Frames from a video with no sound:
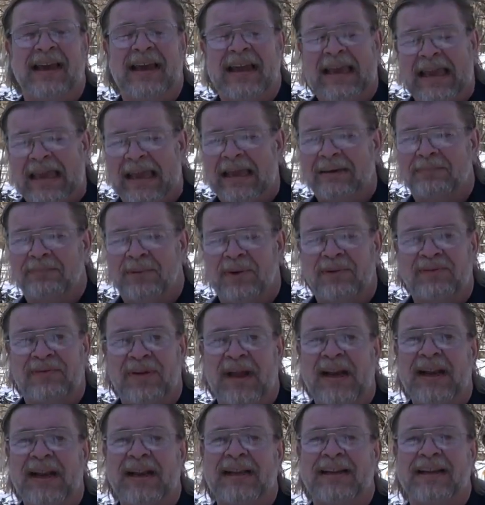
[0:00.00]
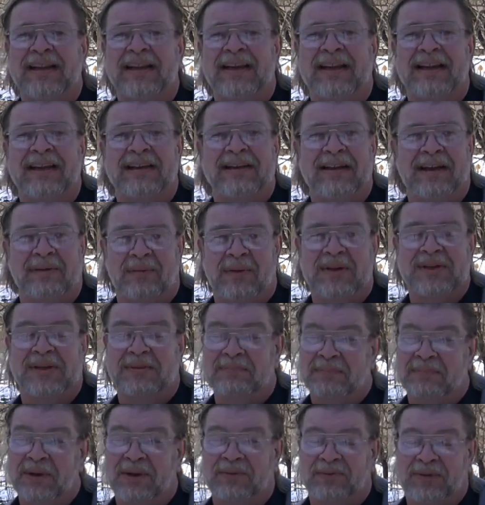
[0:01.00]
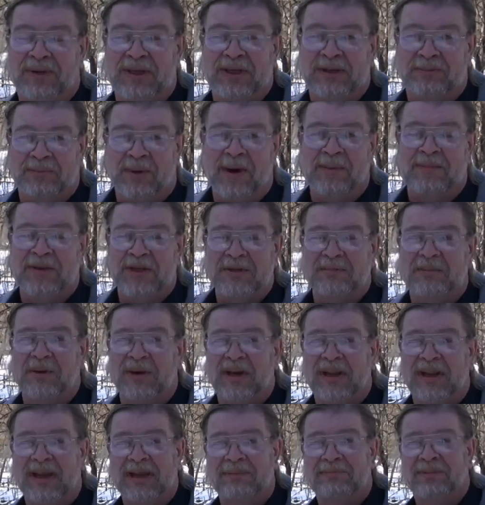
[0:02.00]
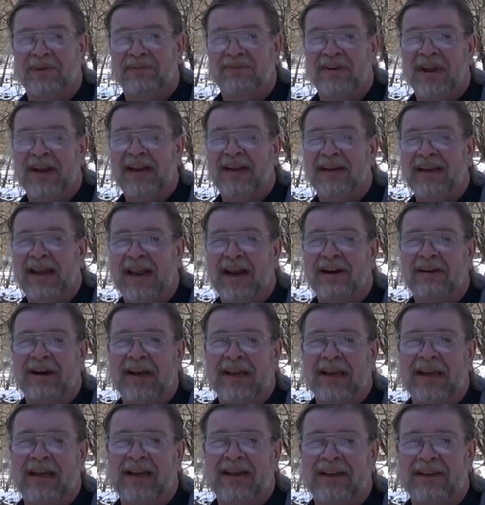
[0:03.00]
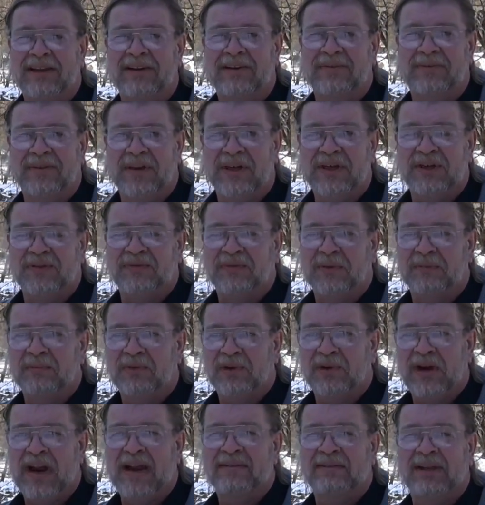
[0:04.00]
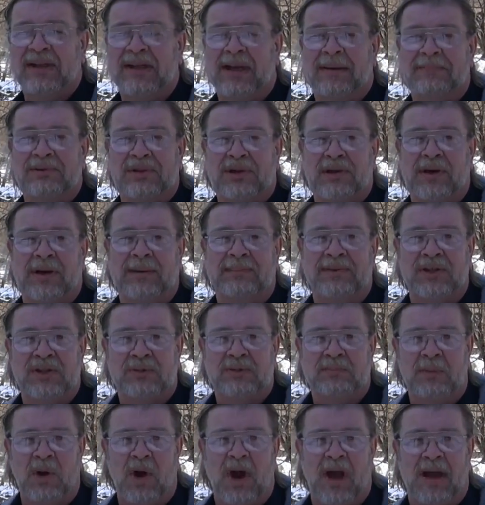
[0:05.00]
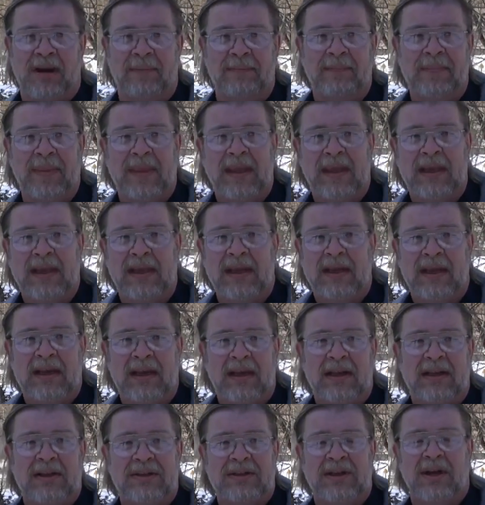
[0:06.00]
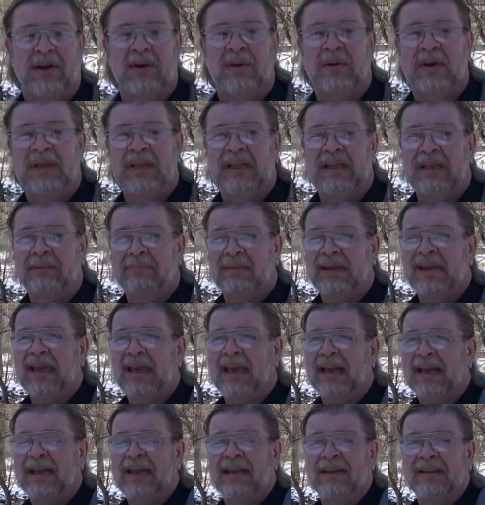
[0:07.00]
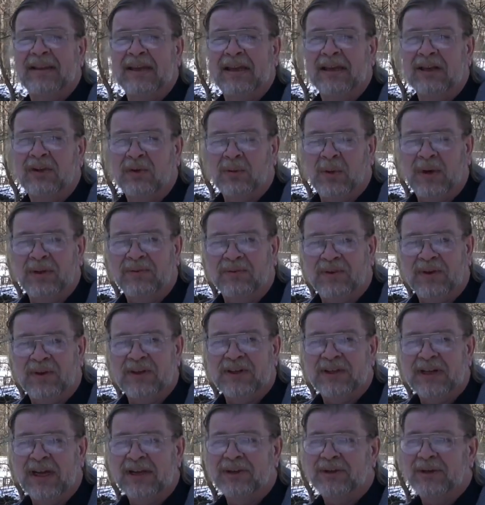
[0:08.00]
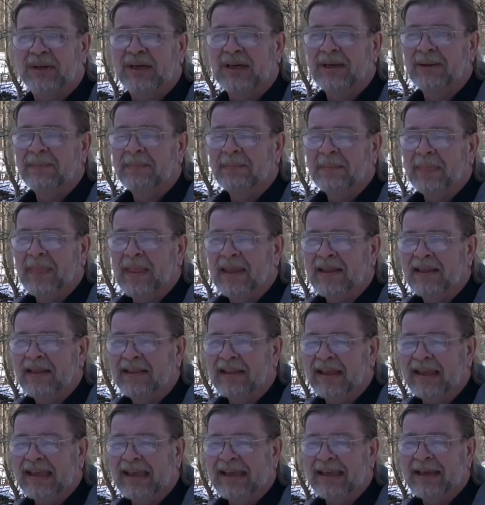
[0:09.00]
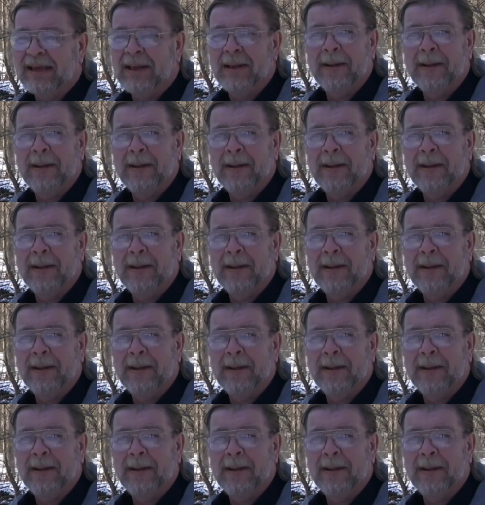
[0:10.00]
it prevented, it wasn't built for this purpose, but it prevented herring and other fish from traveling upstream to spawn. So in the beginning of the 21st century, the